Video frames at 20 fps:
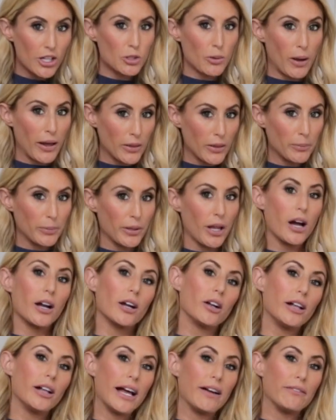So on the blog,
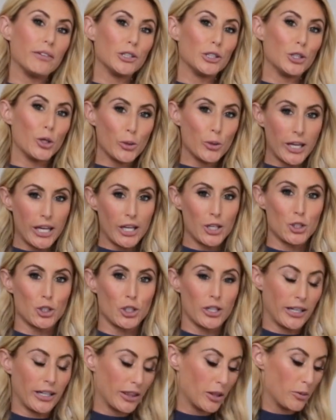I'll have
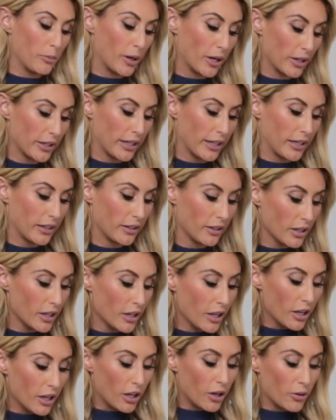location in the market.
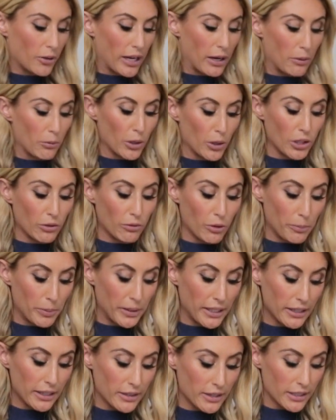Okay, we're gonna
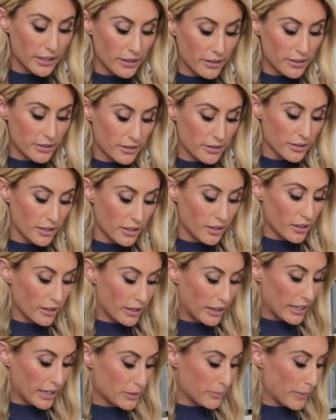repeat this
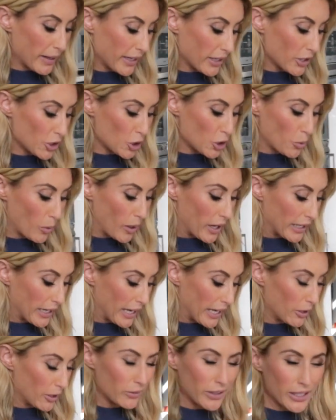as many as you want.
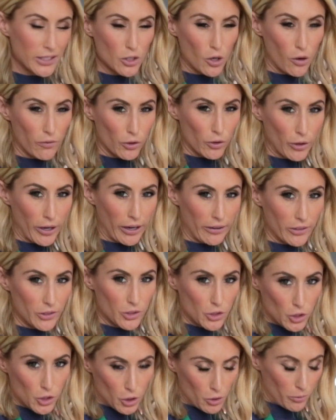I don't like to overcrowd
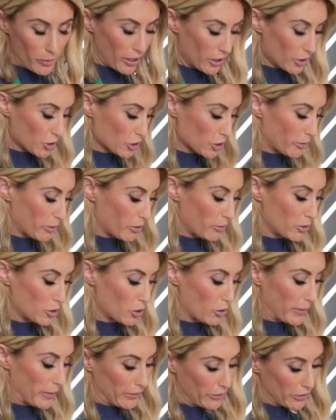it too much. I'm gonna
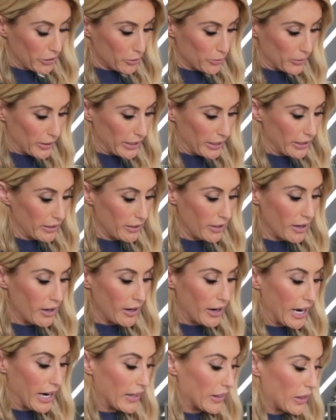do about 3,
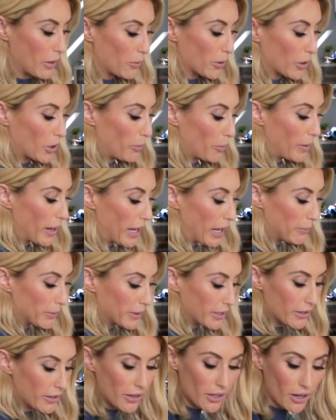and then we're gonna pop
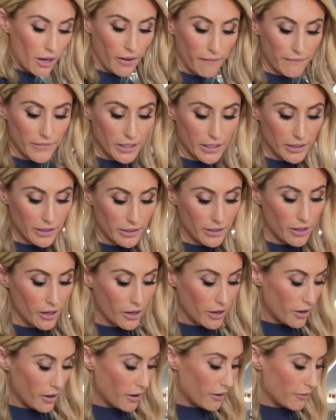it in the oven
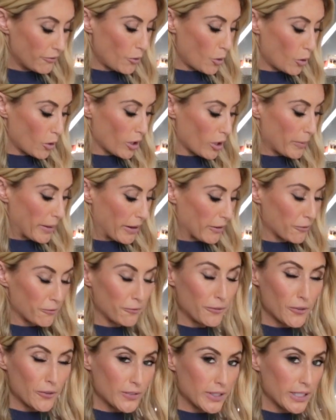for
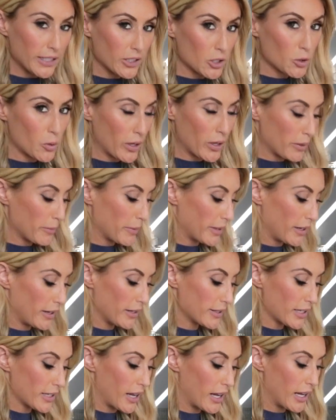about 15 to 20
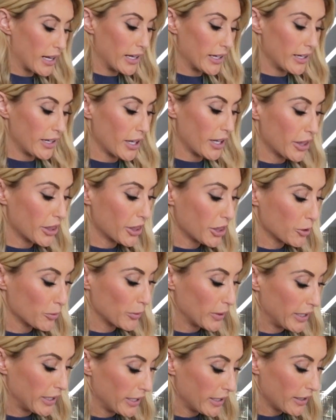minutes on
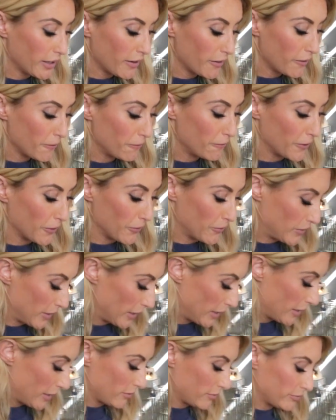
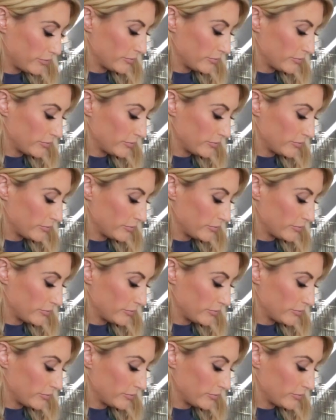350.